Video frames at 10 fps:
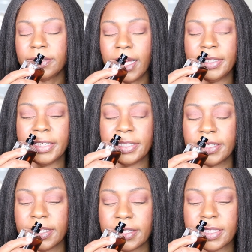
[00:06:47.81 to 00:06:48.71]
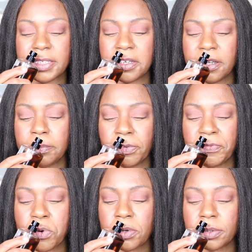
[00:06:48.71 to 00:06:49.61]
I need to get this in
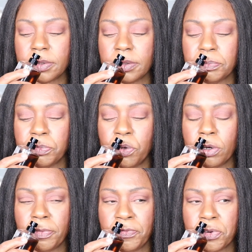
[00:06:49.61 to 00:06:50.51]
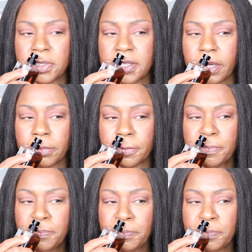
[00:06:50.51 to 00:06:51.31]
before more before summer.